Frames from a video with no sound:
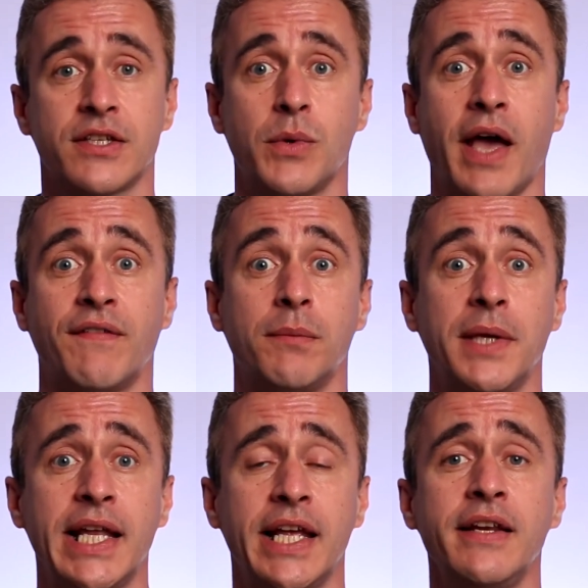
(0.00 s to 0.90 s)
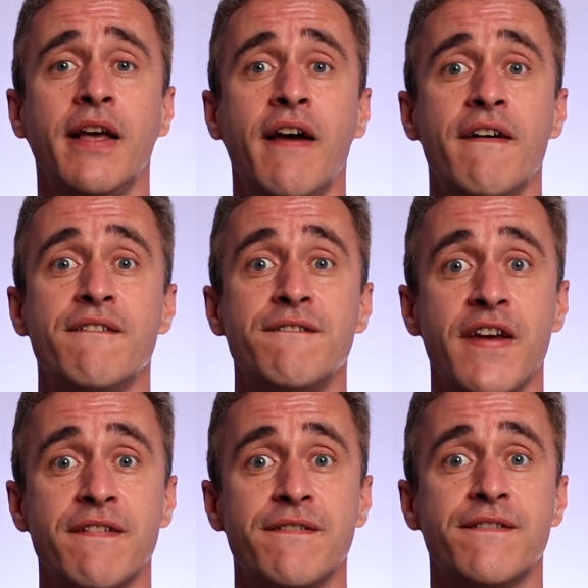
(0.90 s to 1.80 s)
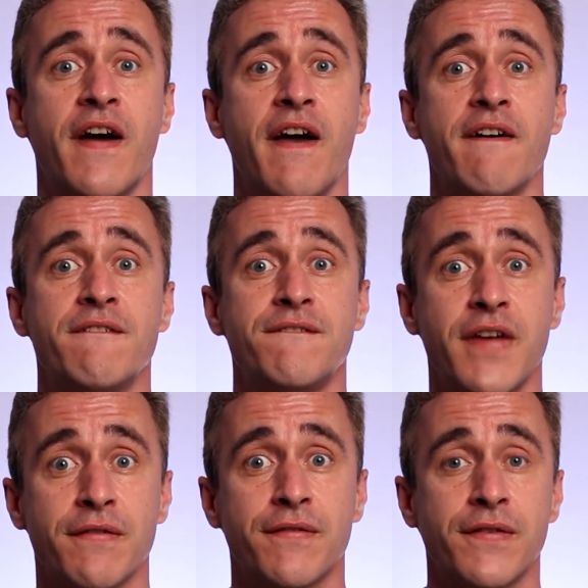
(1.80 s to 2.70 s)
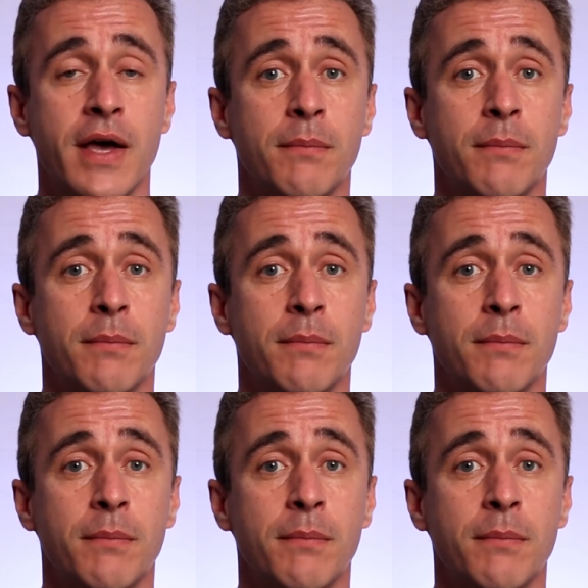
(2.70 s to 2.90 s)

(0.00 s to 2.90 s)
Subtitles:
So we have at the beginning, fifth, fifth.